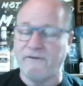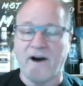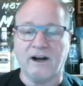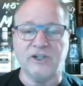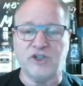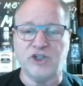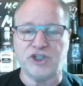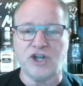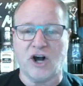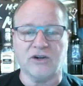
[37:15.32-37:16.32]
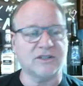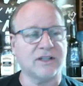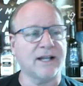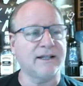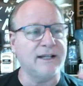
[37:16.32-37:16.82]
fucking
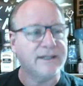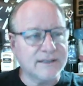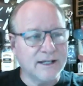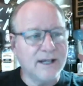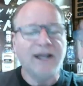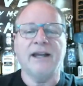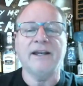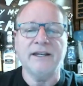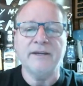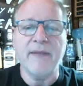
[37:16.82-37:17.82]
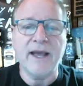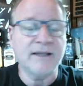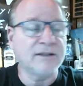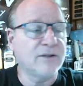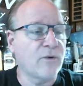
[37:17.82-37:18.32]
chunks like this, and then you
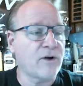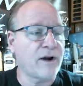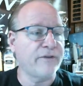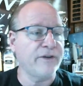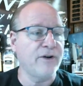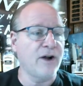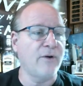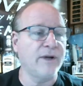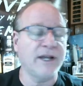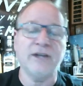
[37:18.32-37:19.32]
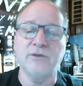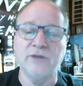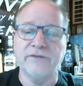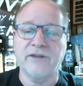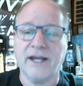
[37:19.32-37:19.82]
mail it to wherever you're going and
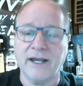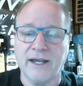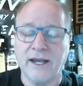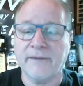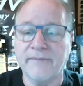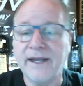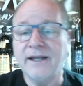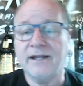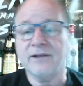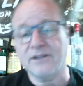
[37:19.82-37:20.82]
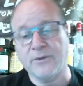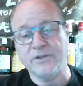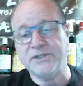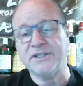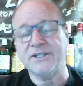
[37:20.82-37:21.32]
you live like a king. Now,
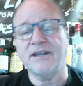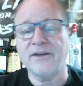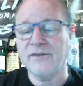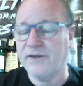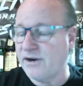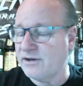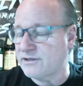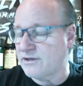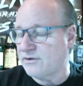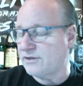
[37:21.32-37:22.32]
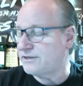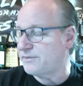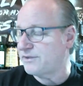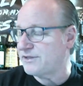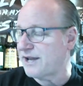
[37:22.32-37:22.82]
someone just said they're a nurse, so
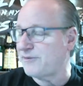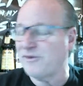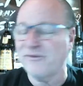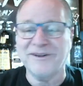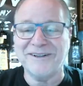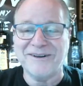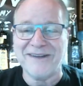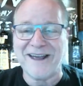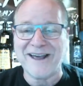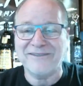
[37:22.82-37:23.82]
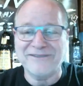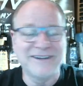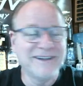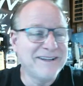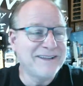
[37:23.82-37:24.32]
let's pretend we really don't have
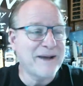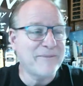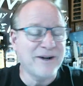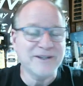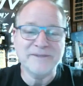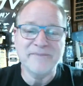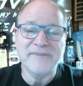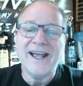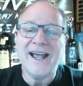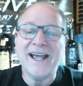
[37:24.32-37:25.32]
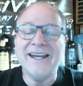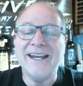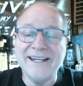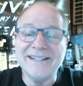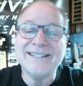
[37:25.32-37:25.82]
that much. And
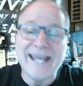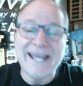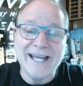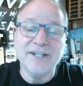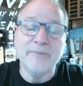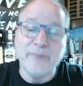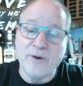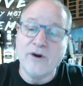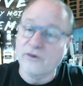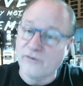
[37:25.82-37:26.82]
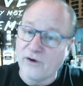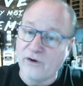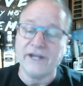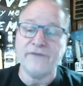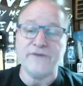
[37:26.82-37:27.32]
it is Taylor Pork
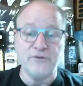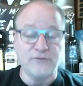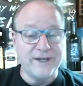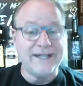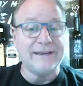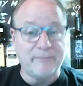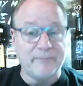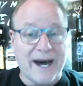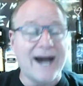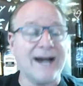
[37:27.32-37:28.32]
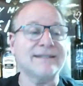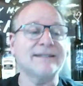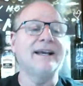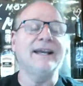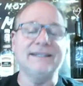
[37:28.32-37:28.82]
Roll. If you read the
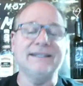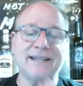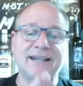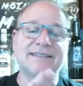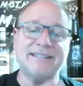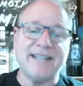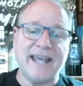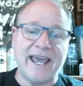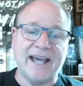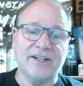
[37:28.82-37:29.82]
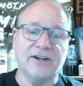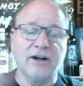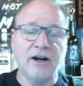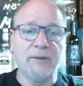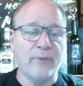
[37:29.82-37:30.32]
box, it says
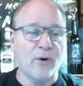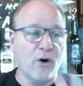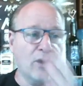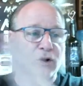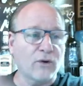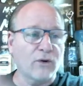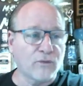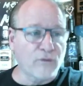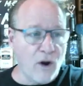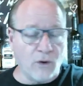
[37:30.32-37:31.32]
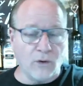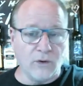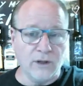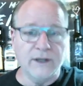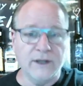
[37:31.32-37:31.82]
Taylor Pork Roll.